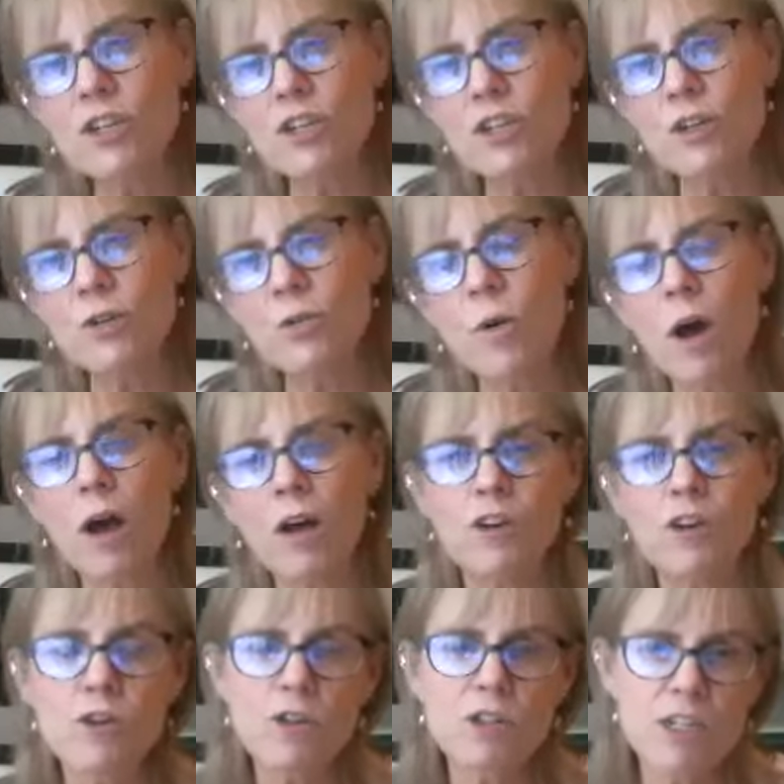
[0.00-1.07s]
to
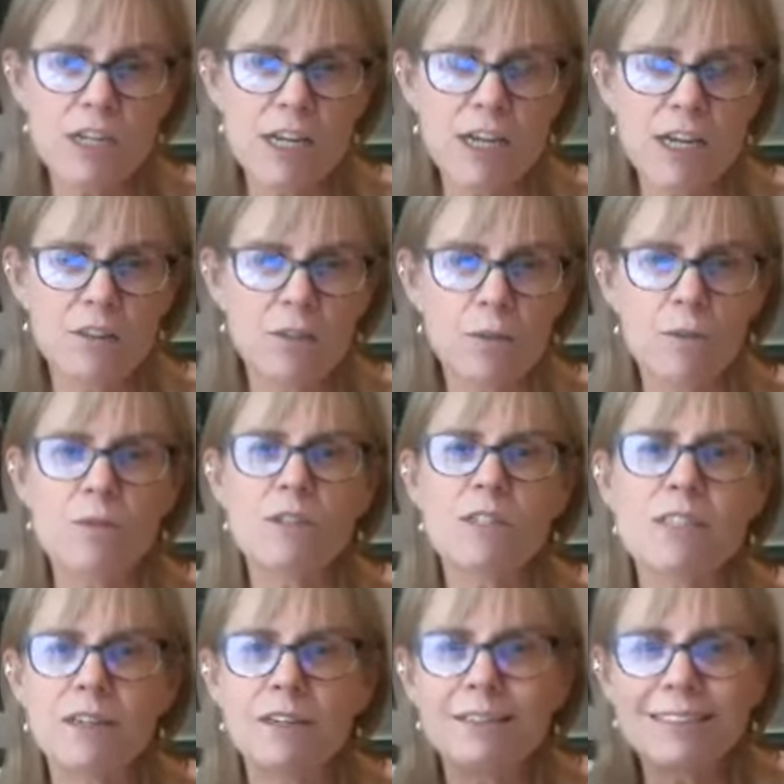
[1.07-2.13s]
understand through
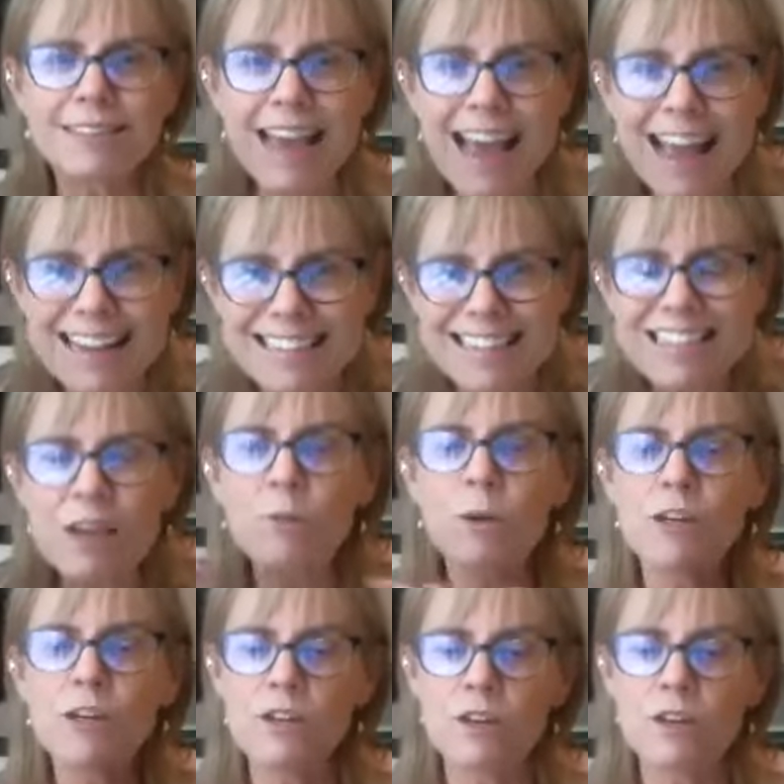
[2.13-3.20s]
this little test that we
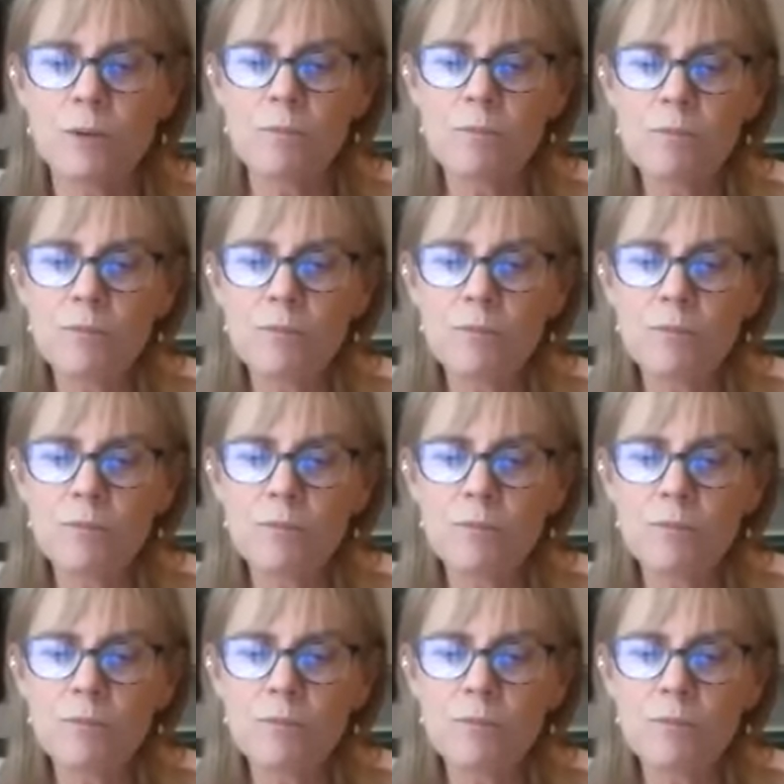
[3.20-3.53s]
do.